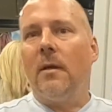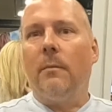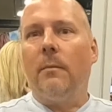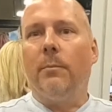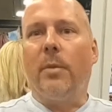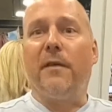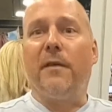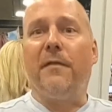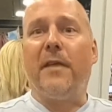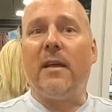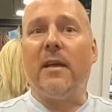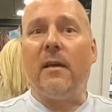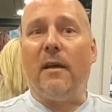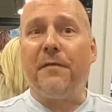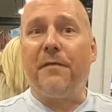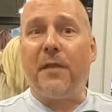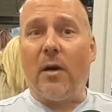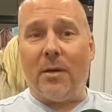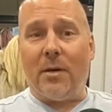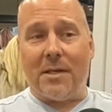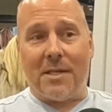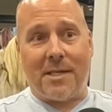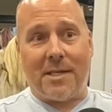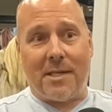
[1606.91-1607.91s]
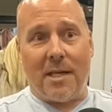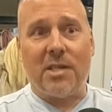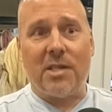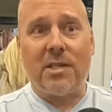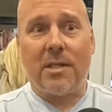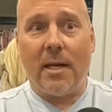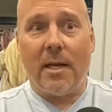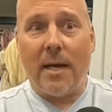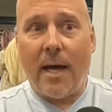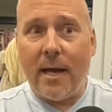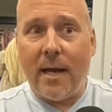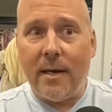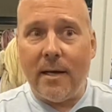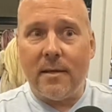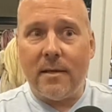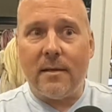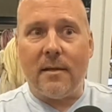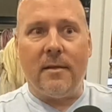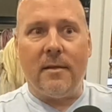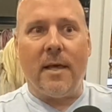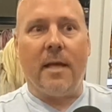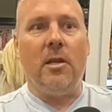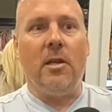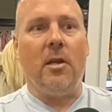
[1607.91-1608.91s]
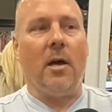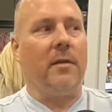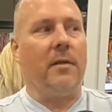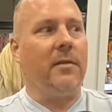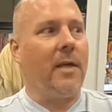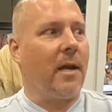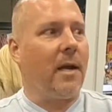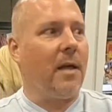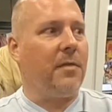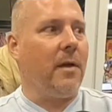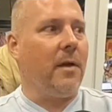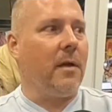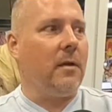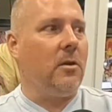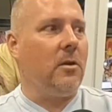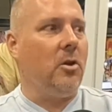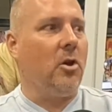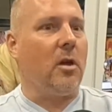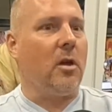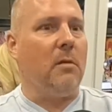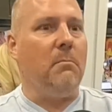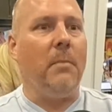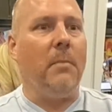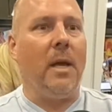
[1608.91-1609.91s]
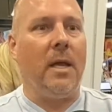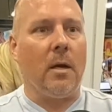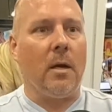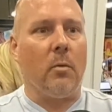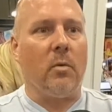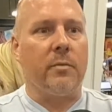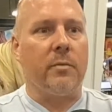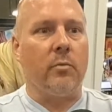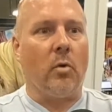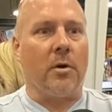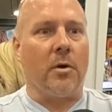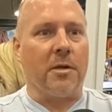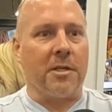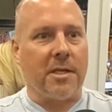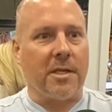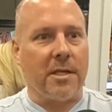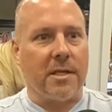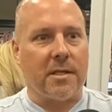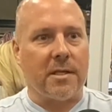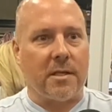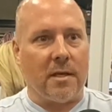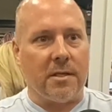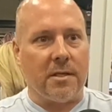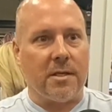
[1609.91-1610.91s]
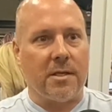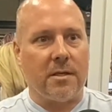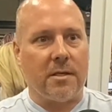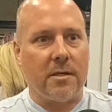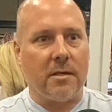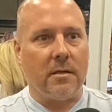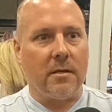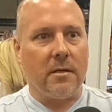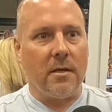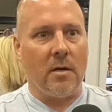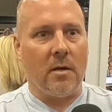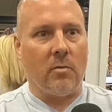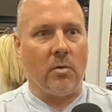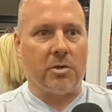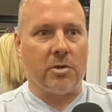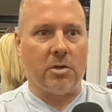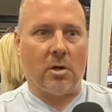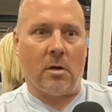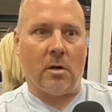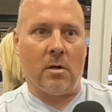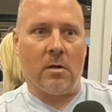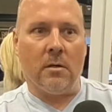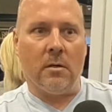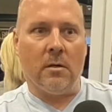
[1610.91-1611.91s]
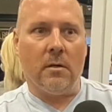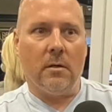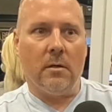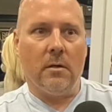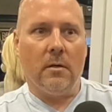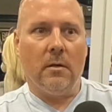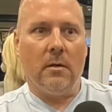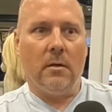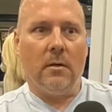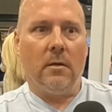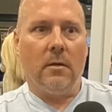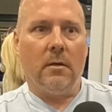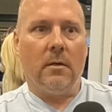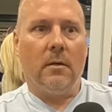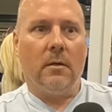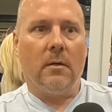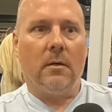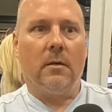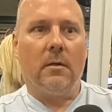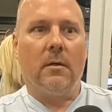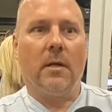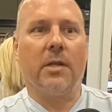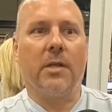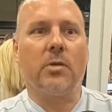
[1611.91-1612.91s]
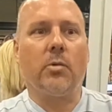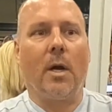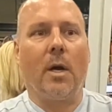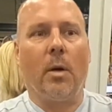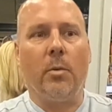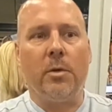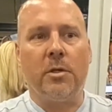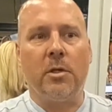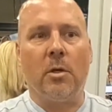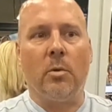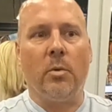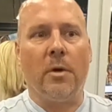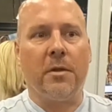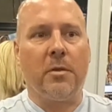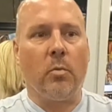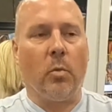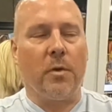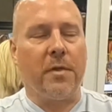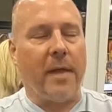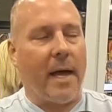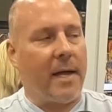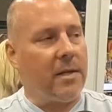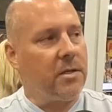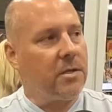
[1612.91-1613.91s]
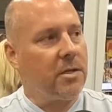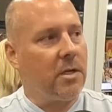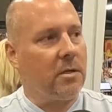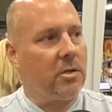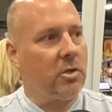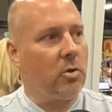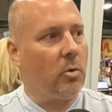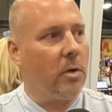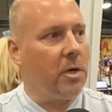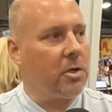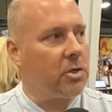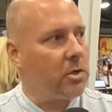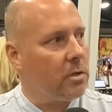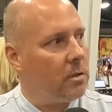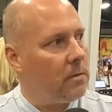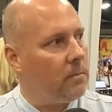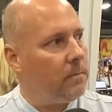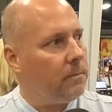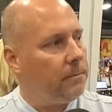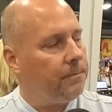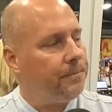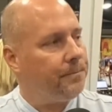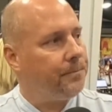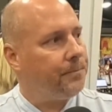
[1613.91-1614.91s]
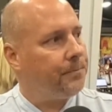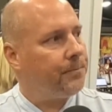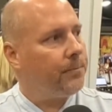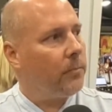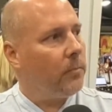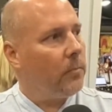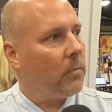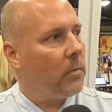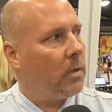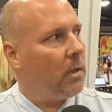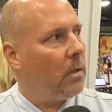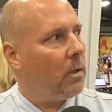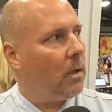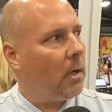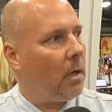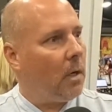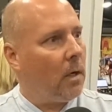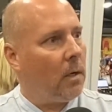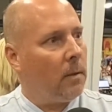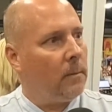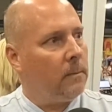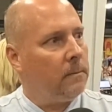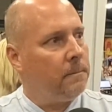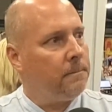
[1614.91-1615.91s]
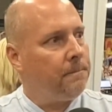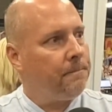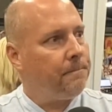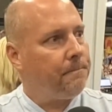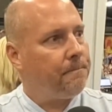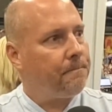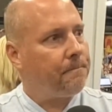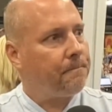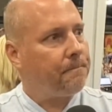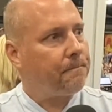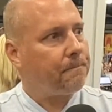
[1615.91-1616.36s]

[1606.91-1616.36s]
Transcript: but if they're insistent on it, then I think you can meet it with more insistence in return. Yeah, that's what I would do with that situation. Sometimes